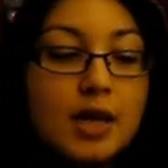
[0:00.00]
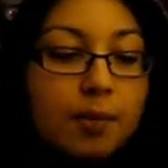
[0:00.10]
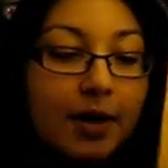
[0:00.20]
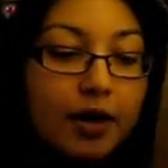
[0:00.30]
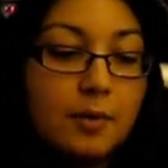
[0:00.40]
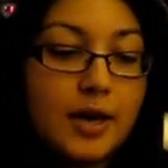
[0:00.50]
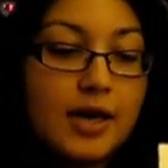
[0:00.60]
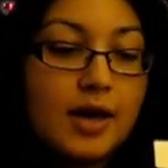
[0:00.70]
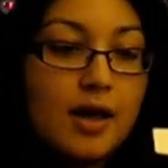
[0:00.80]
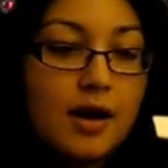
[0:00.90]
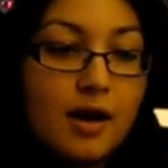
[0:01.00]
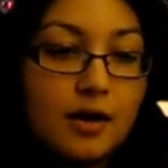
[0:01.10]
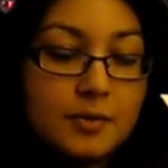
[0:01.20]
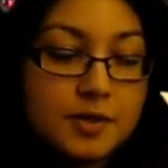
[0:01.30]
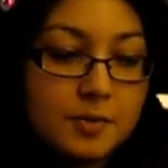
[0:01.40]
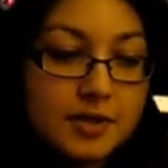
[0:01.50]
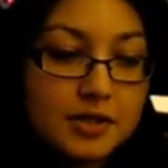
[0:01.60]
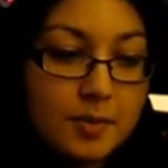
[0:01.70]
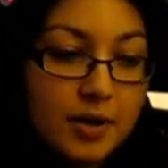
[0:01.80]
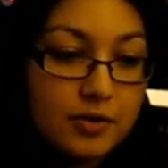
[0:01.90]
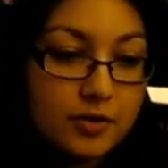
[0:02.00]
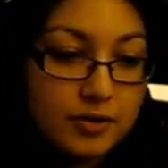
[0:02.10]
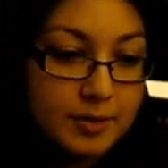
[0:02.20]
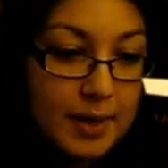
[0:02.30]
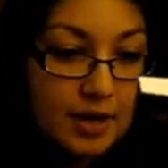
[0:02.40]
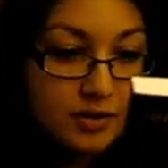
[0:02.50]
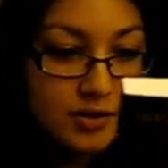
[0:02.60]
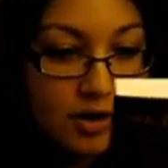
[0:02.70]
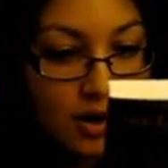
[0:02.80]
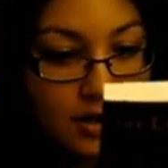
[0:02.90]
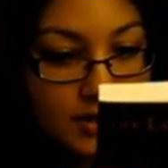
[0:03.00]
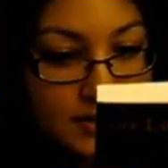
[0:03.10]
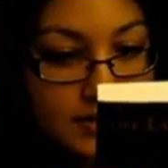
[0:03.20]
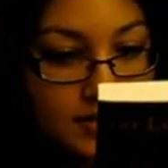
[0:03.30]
But anyway, this book is about a girl named Alice Hart,